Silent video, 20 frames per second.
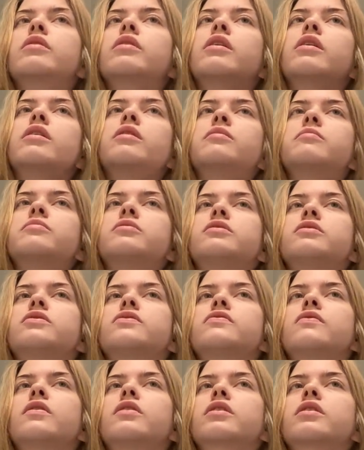Yeah, I'm
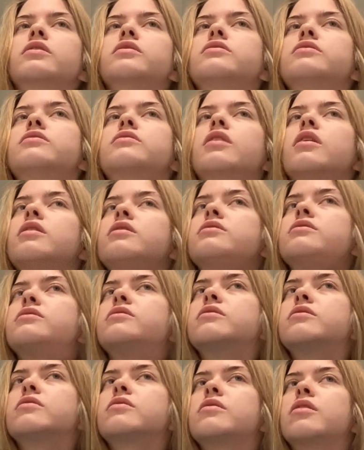just fucking
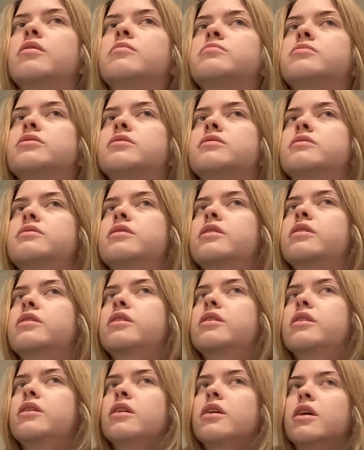stressed, dude. I'm just like,
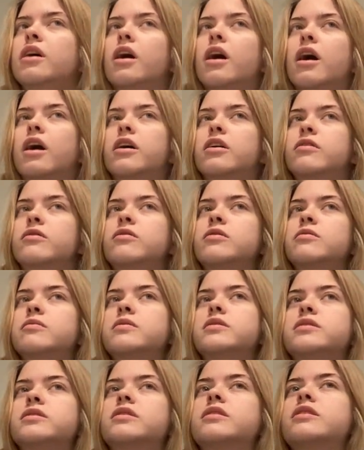I don't know
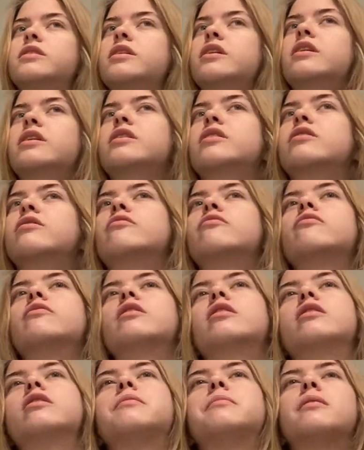what to think or
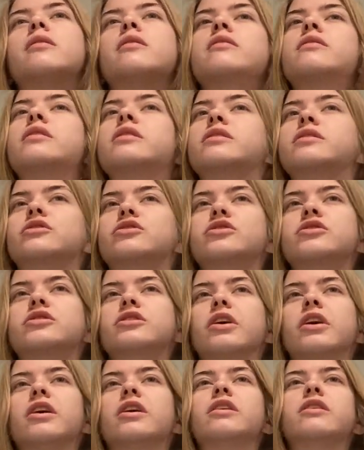feel about like
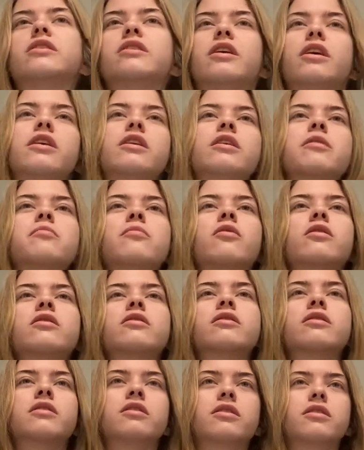shit anymore.
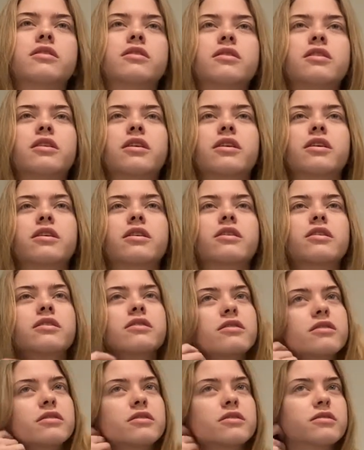Like,
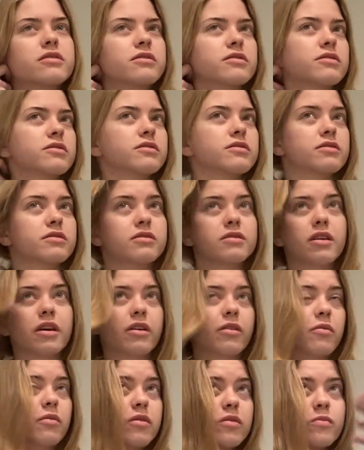
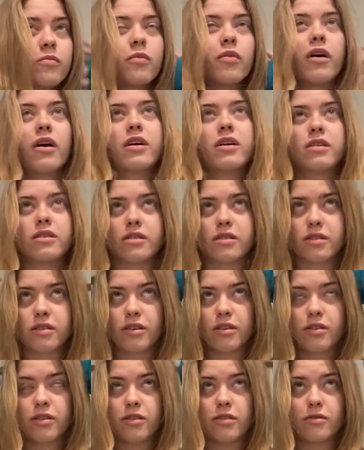like what?
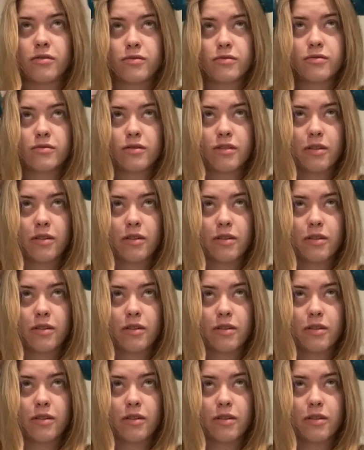You know?